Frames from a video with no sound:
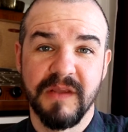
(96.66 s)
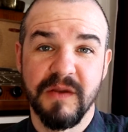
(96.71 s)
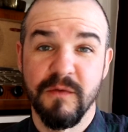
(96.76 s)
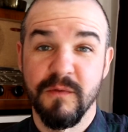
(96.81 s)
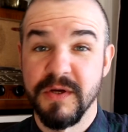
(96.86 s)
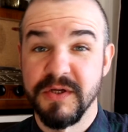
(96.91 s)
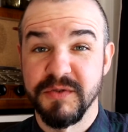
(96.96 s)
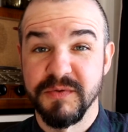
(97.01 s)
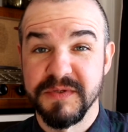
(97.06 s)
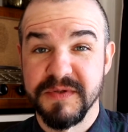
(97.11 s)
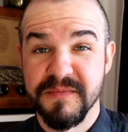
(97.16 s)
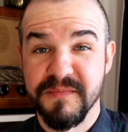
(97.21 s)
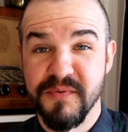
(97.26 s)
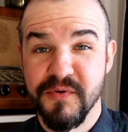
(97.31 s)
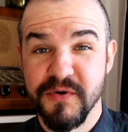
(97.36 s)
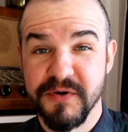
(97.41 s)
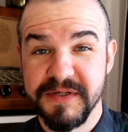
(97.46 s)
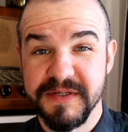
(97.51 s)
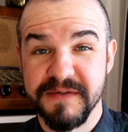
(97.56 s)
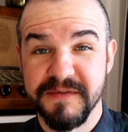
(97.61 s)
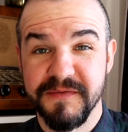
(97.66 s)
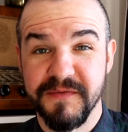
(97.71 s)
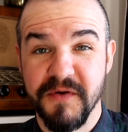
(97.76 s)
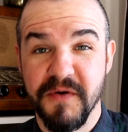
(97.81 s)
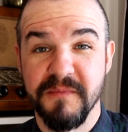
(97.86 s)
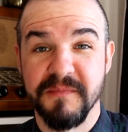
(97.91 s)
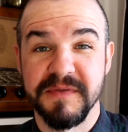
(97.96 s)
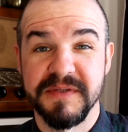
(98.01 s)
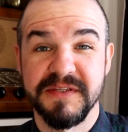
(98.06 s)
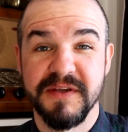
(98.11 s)
which was imported
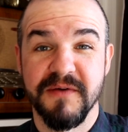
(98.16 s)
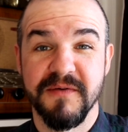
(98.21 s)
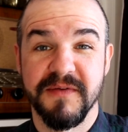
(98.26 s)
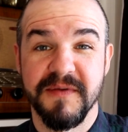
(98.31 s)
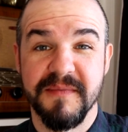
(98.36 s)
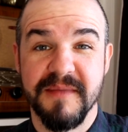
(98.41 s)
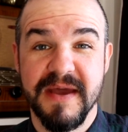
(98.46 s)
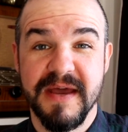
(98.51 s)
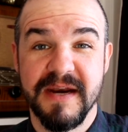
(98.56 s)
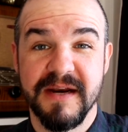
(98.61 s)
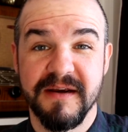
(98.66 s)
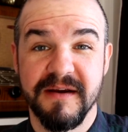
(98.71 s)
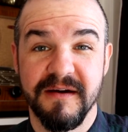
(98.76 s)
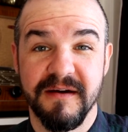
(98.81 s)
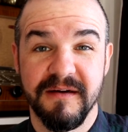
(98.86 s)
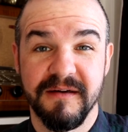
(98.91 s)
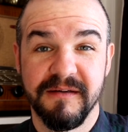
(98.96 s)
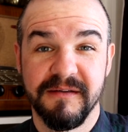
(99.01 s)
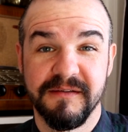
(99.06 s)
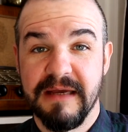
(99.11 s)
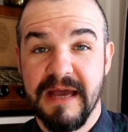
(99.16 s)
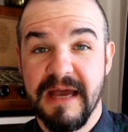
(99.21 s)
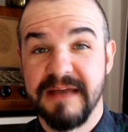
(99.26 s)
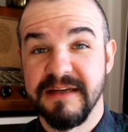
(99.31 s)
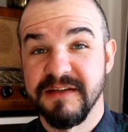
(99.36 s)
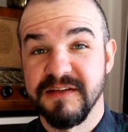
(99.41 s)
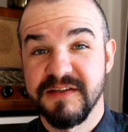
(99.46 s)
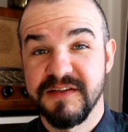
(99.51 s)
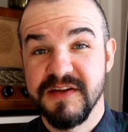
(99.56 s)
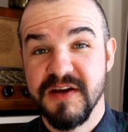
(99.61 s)
from South America, and
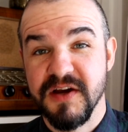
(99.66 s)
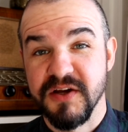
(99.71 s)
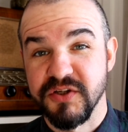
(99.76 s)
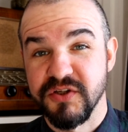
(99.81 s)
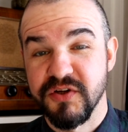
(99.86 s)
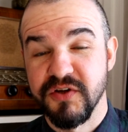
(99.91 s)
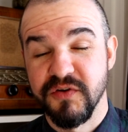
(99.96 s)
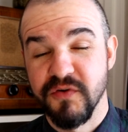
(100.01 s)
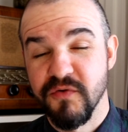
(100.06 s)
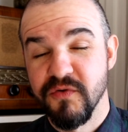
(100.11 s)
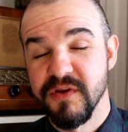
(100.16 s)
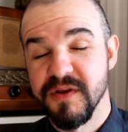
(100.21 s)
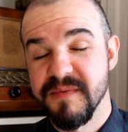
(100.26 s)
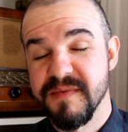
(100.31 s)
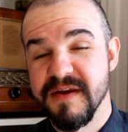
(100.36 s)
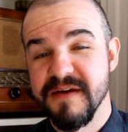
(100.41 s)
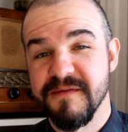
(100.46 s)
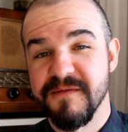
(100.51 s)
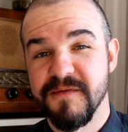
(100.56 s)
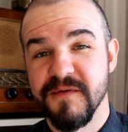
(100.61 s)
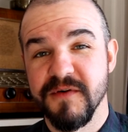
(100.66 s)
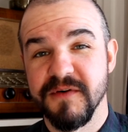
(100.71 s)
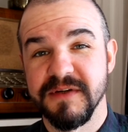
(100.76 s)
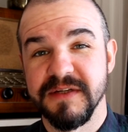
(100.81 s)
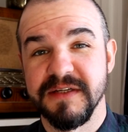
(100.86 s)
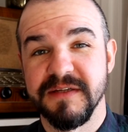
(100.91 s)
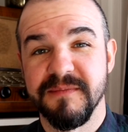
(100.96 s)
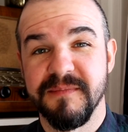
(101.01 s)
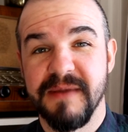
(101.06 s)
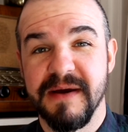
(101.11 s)
as such could only be afforded